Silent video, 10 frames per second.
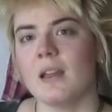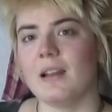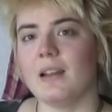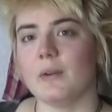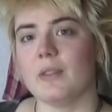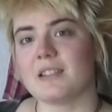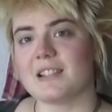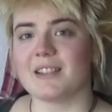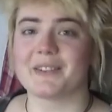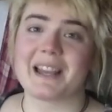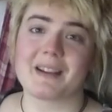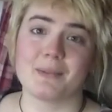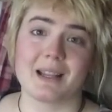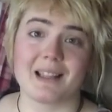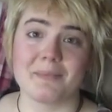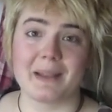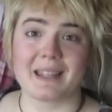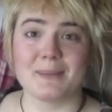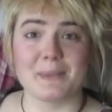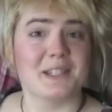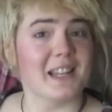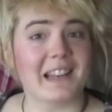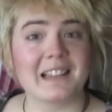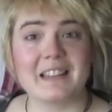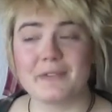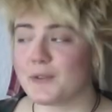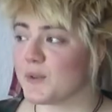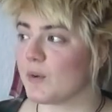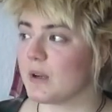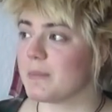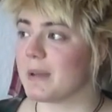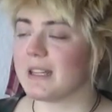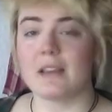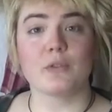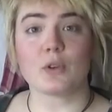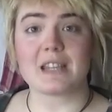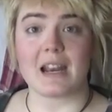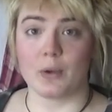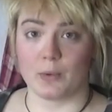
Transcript: Hello, Thistledown Gang. Welcome back to my channel. If you've already been here, if not, hello.